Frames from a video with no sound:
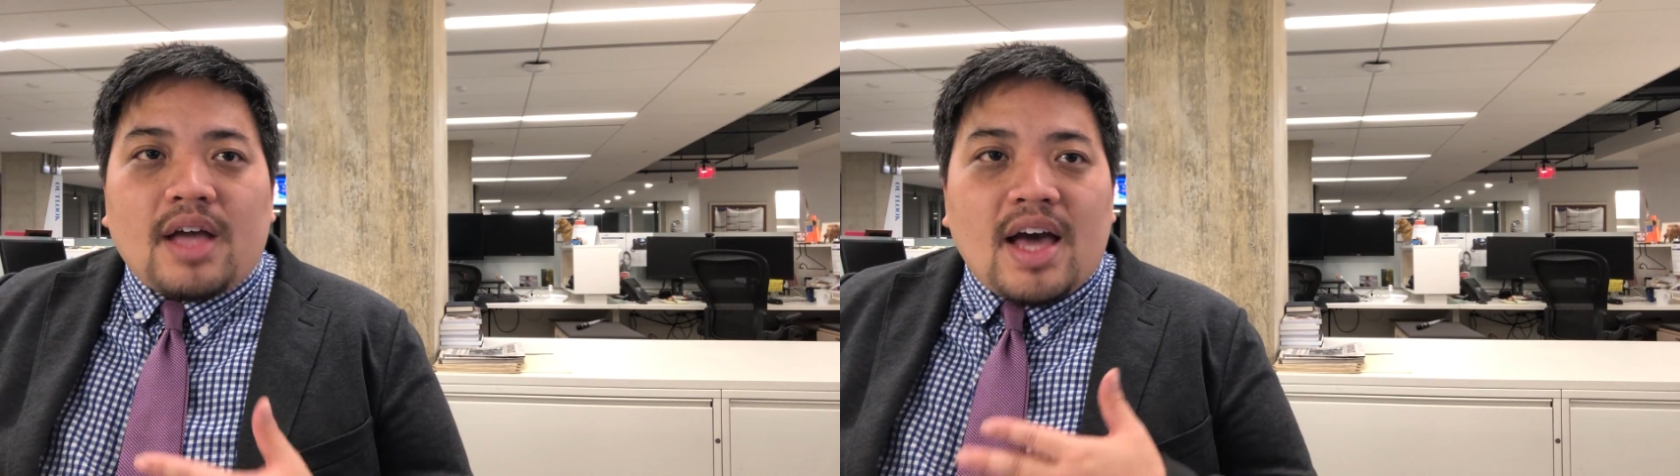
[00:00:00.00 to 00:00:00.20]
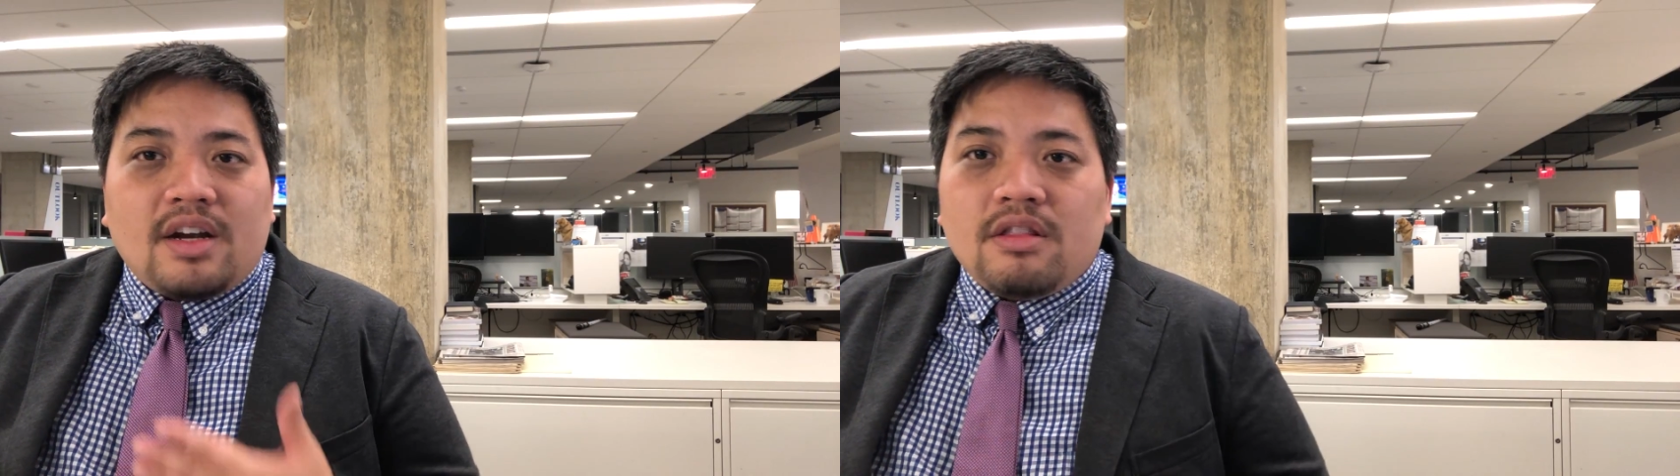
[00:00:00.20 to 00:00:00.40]

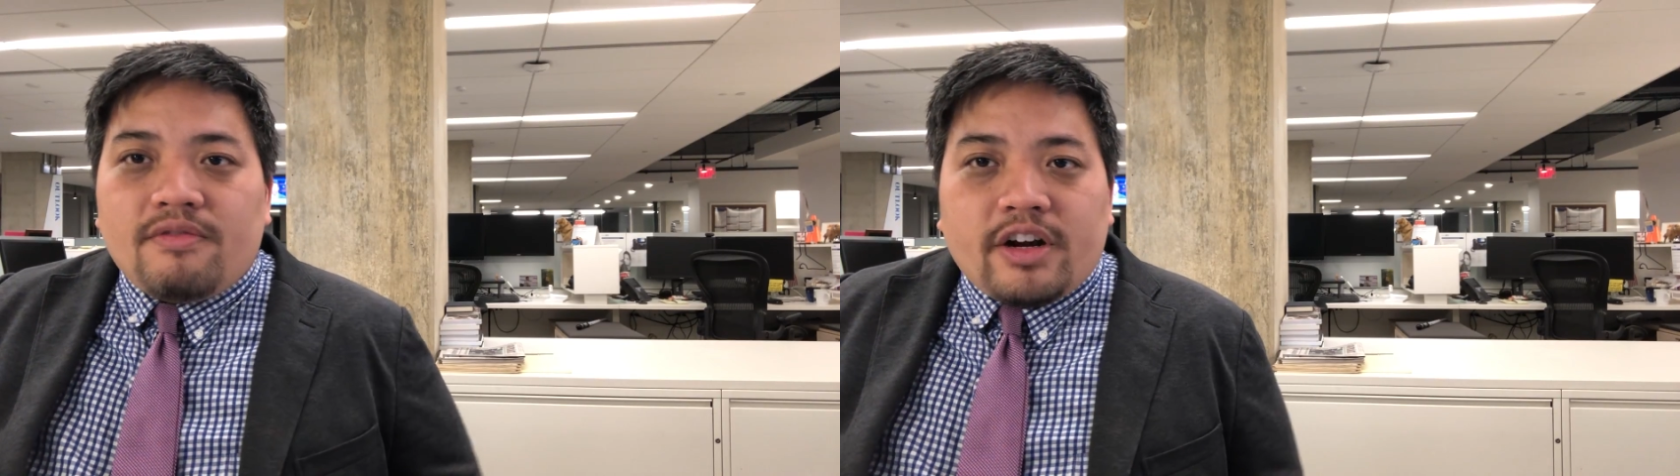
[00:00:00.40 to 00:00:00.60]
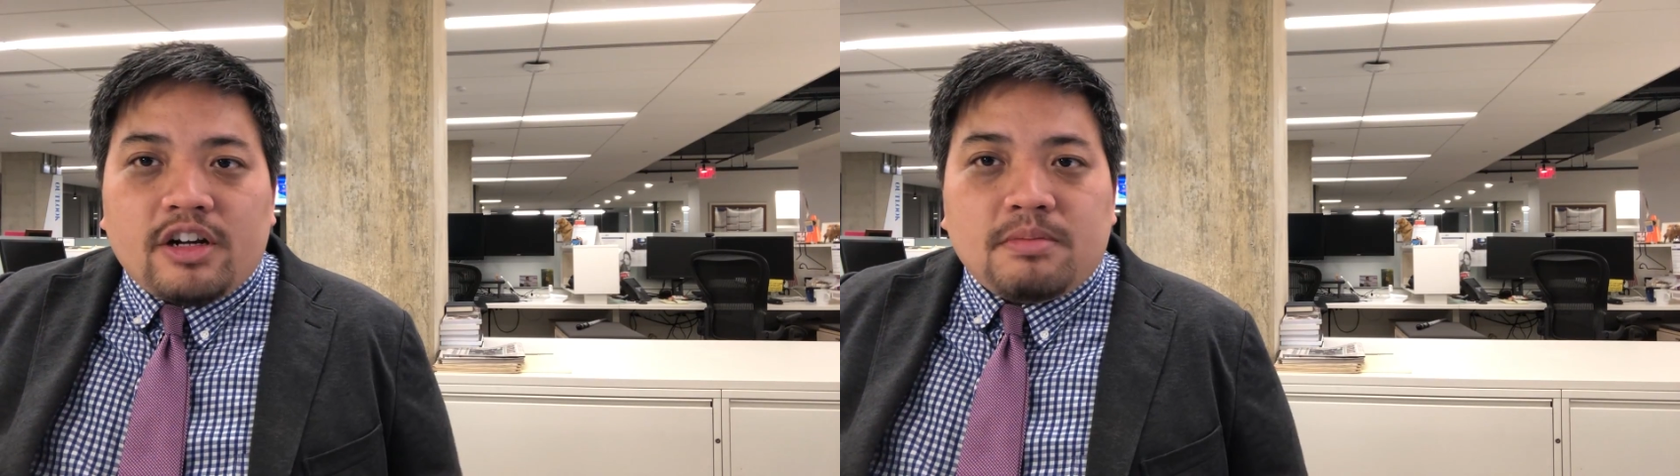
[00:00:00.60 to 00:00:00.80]
add another
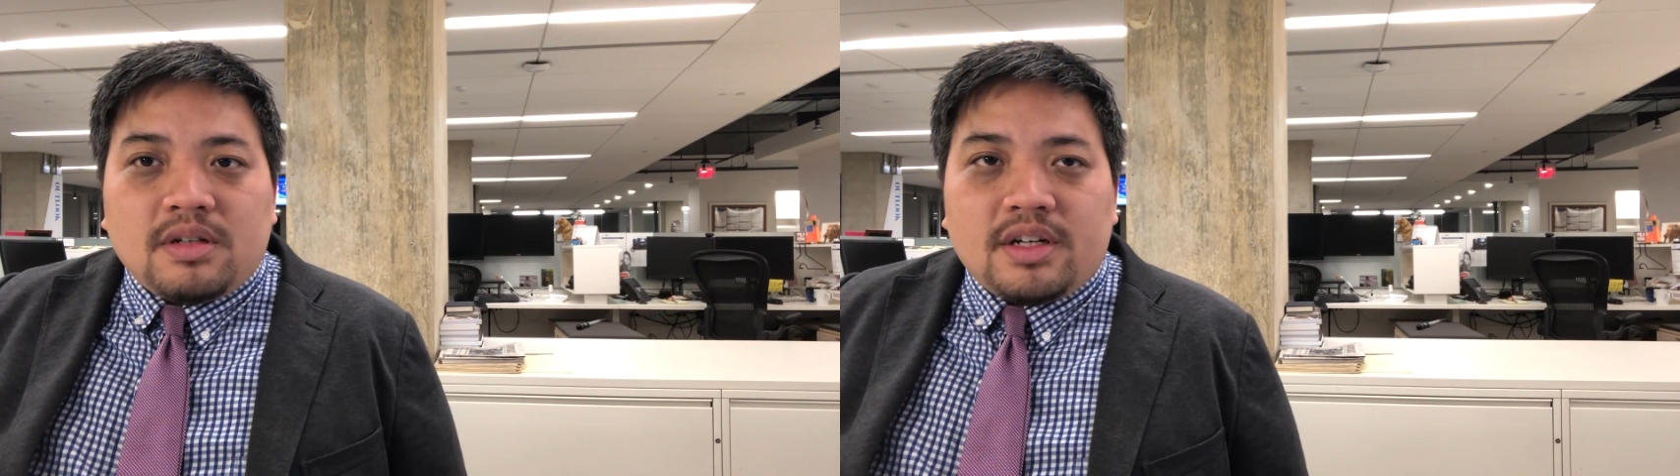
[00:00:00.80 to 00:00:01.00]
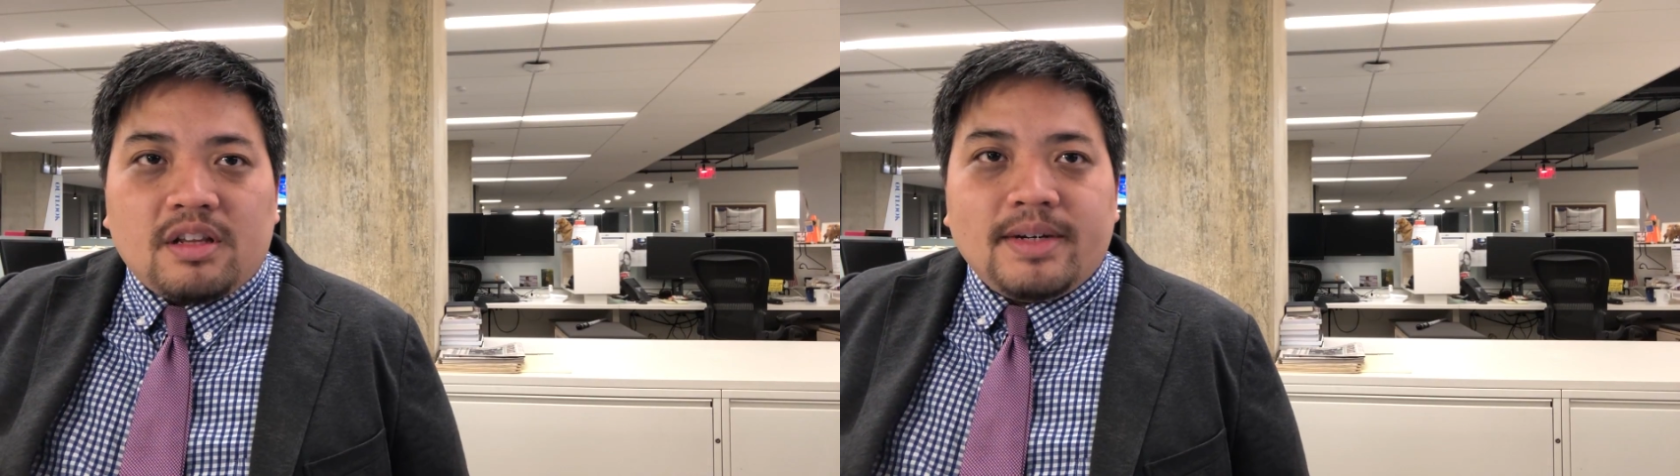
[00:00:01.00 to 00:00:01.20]

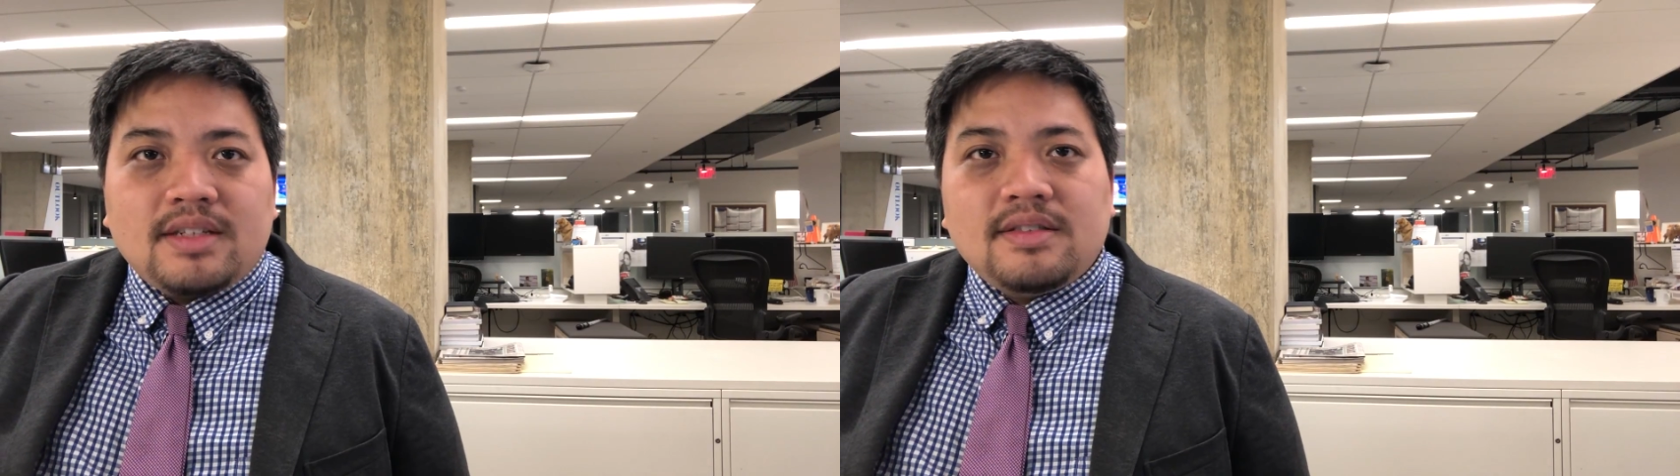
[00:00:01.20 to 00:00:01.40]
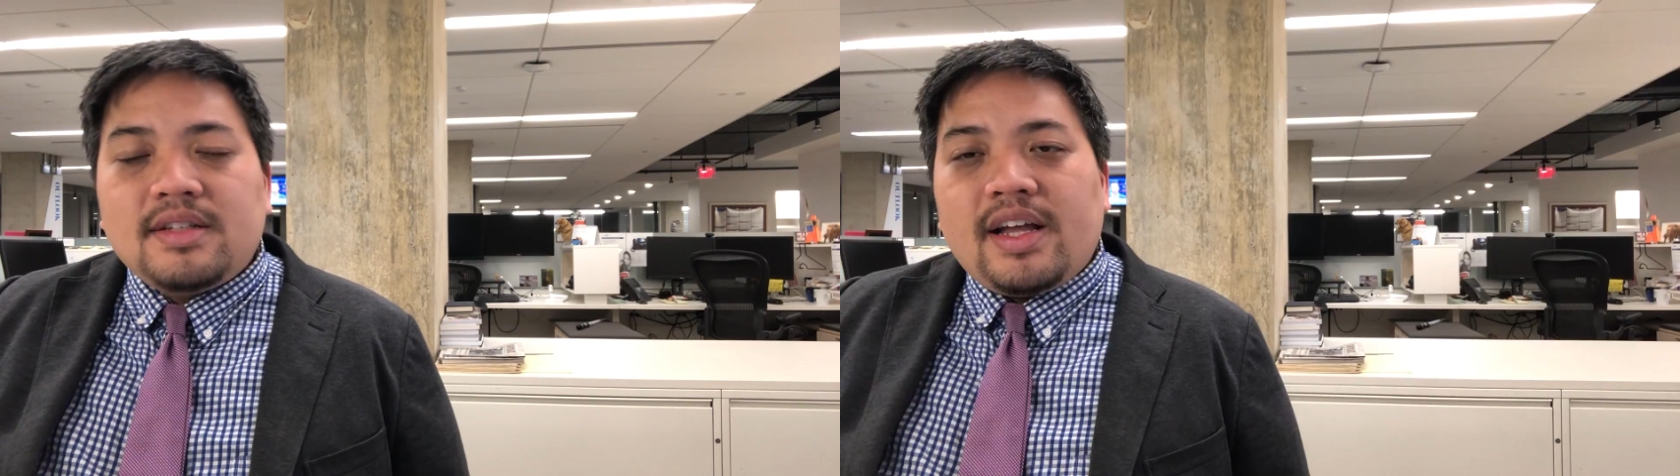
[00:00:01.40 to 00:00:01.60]
variable into the
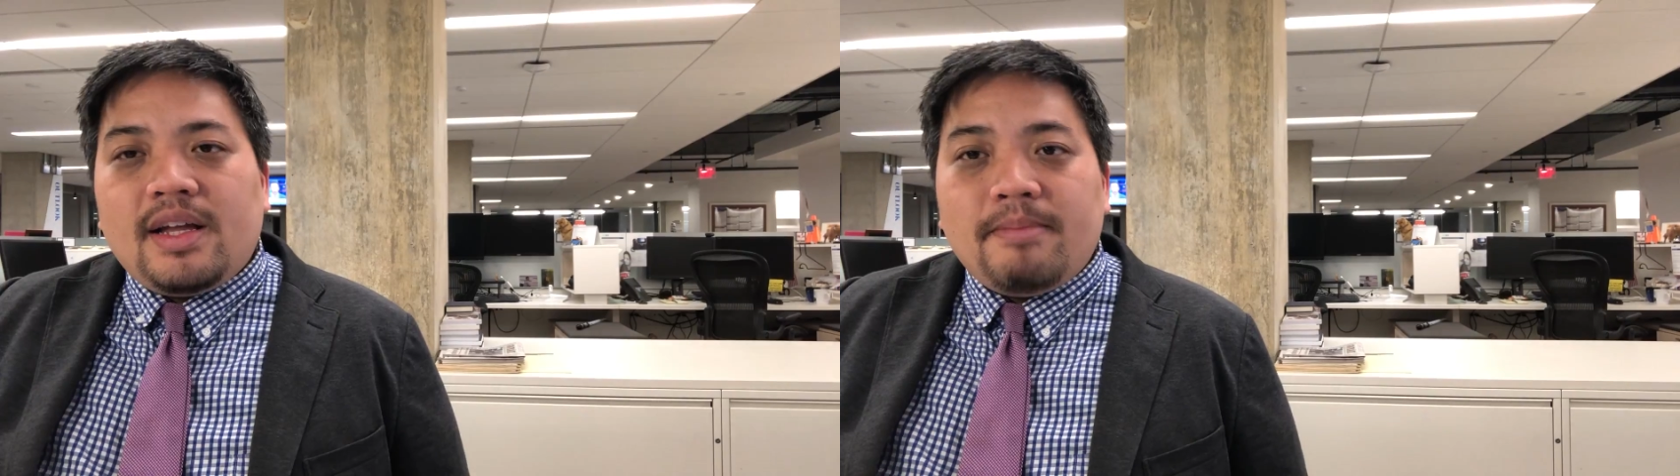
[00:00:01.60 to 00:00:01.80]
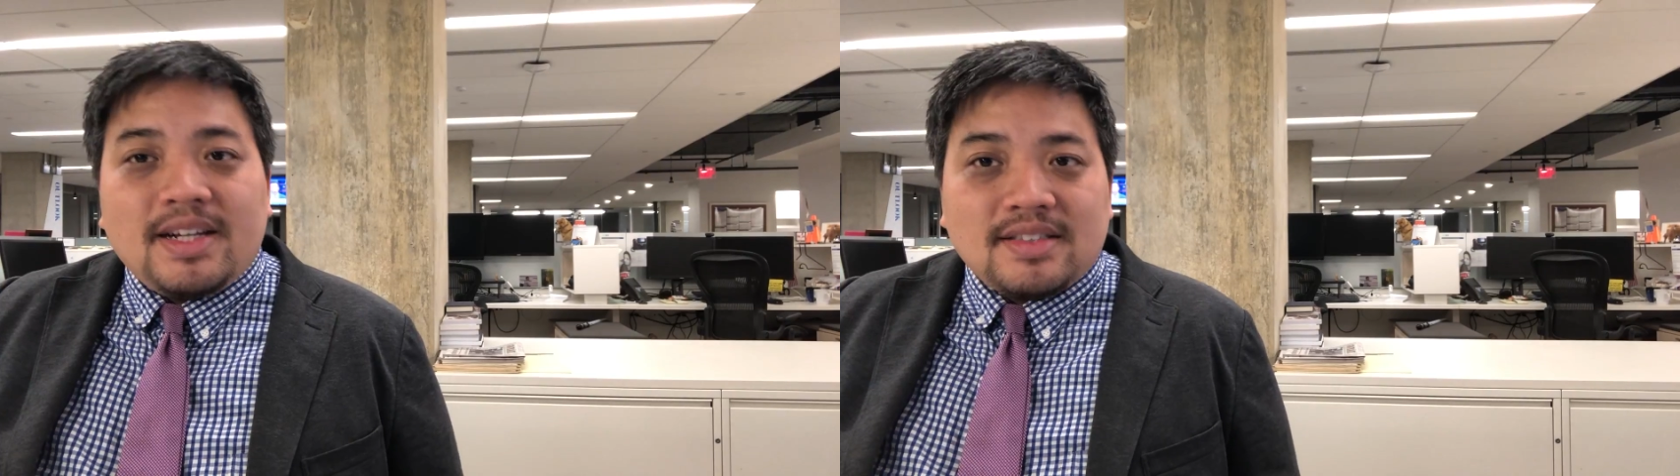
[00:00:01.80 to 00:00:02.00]
mix
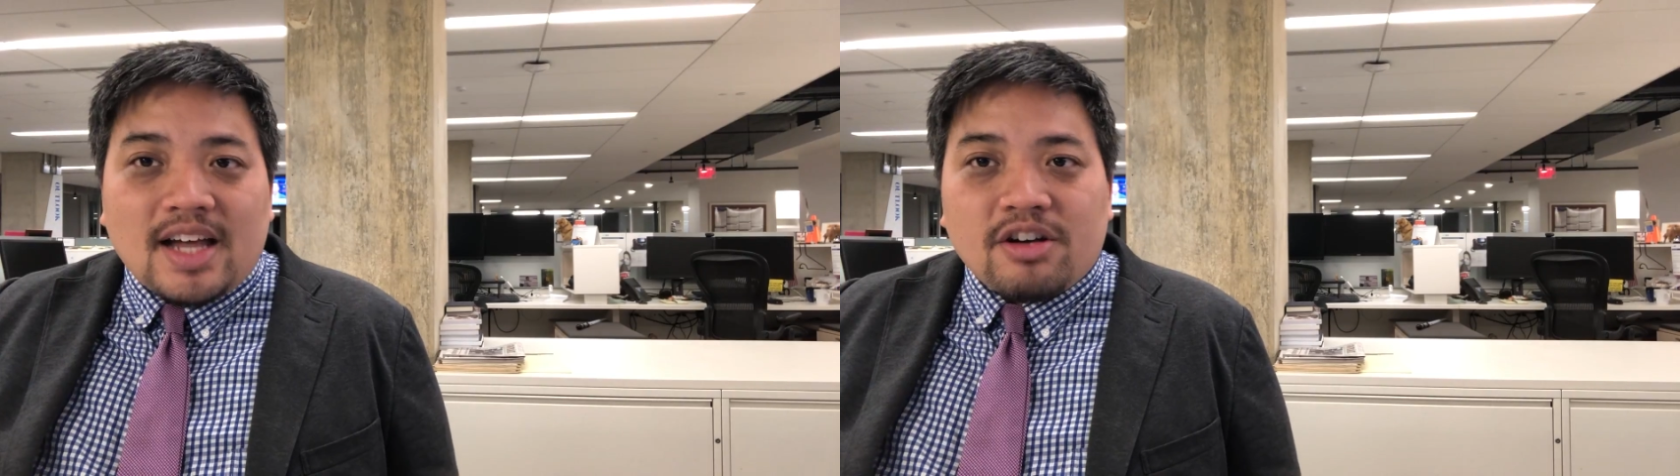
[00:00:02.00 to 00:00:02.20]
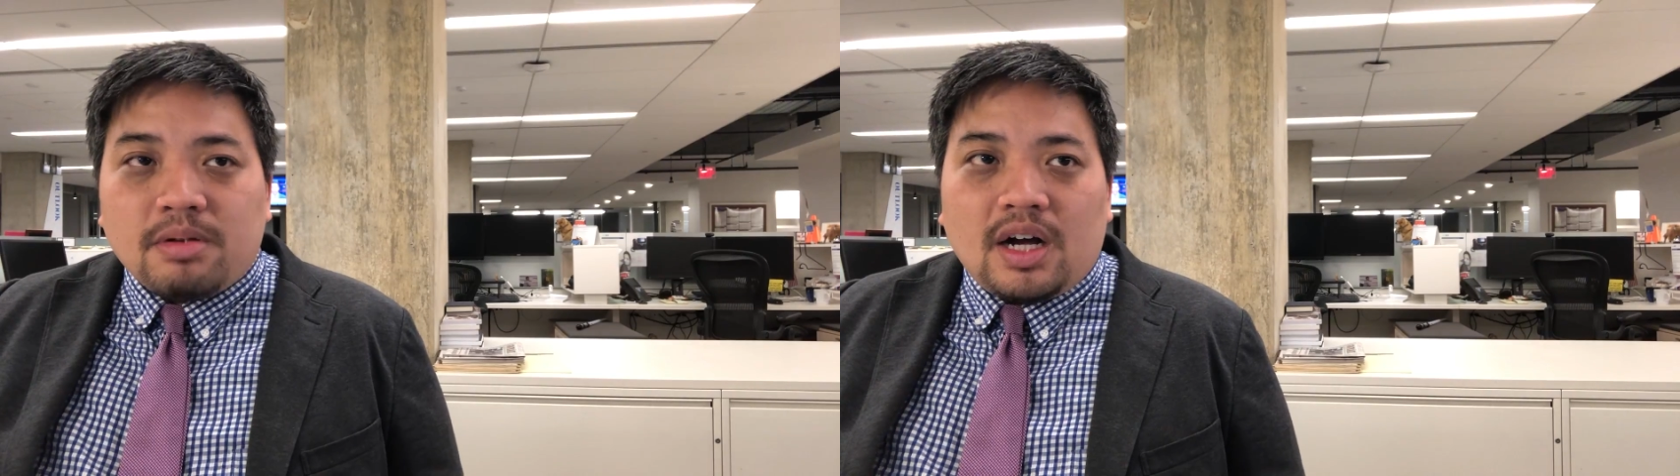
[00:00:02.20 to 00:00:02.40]
and make a
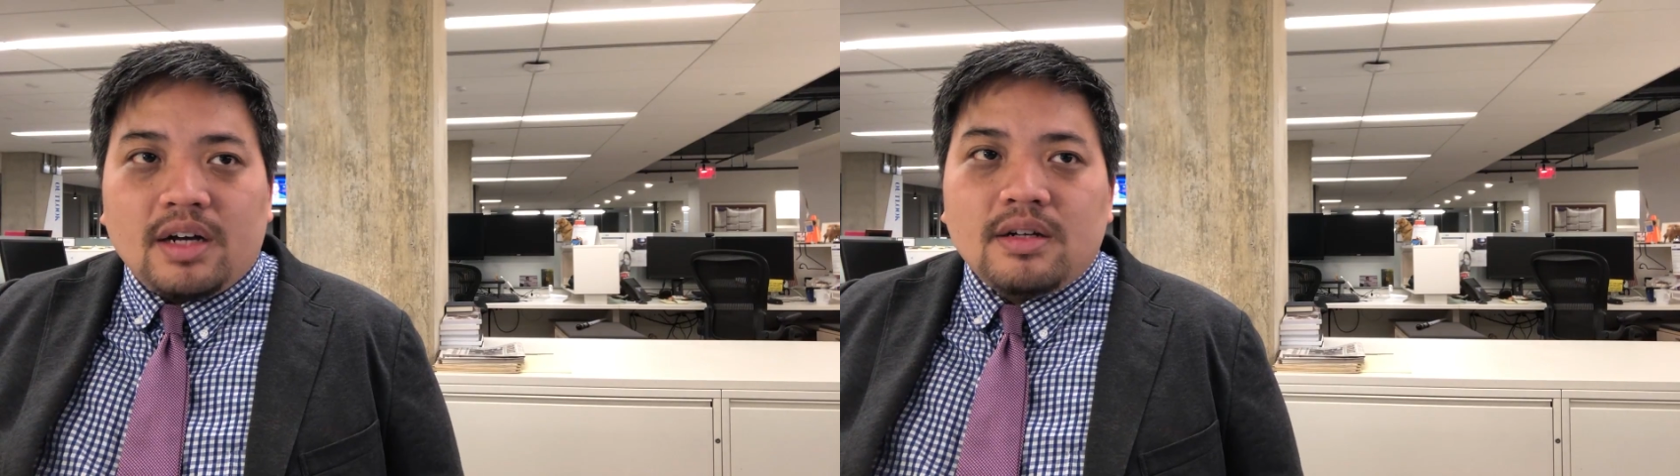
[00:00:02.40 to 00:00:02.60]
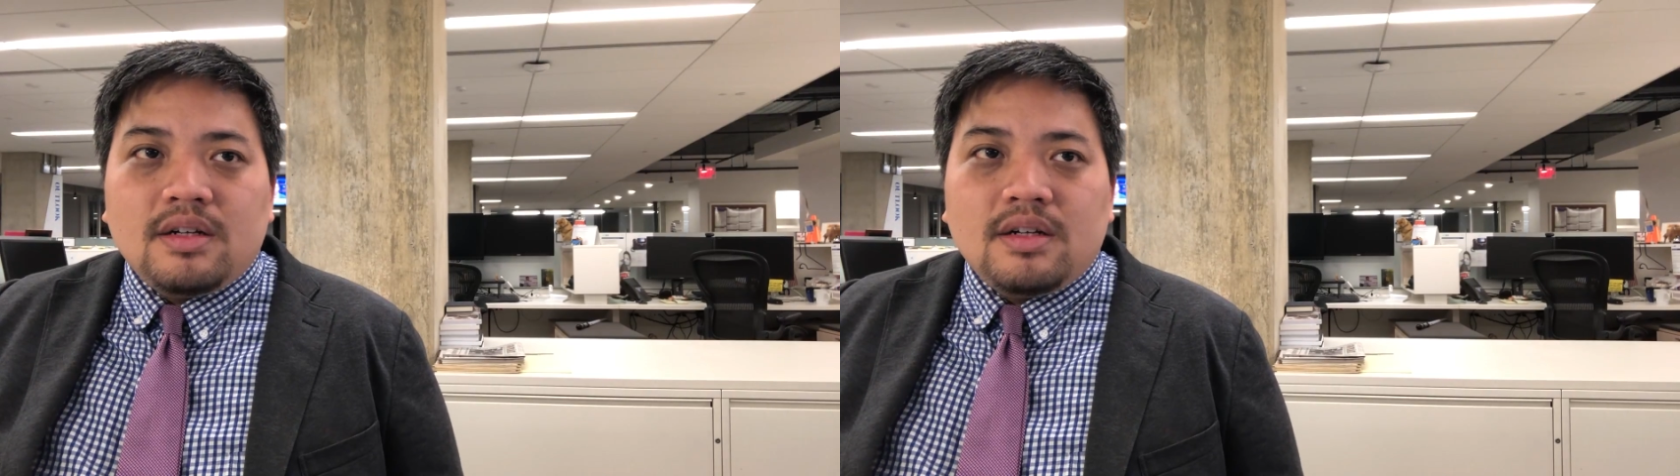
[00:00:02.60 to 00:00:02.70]
scatter plot.